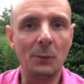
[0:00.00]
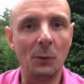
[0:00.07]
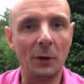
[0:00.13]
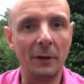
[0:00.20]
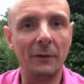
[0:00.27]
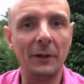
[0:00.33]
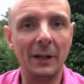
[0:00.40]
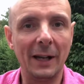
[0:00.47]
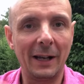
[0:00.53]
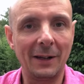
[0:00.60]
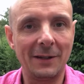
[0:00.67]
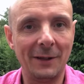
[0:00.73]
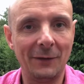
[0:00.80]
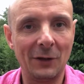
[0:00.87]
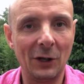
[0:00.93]
One of the
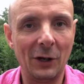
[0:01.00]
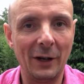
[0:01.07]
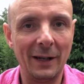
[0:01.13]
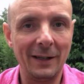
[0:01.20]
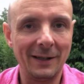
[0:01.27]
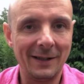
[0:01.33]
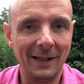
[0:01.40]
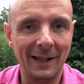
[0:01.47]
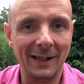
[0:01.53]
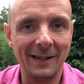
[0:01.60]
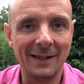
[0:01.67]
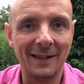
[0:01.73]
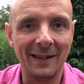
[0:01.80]
negative sides is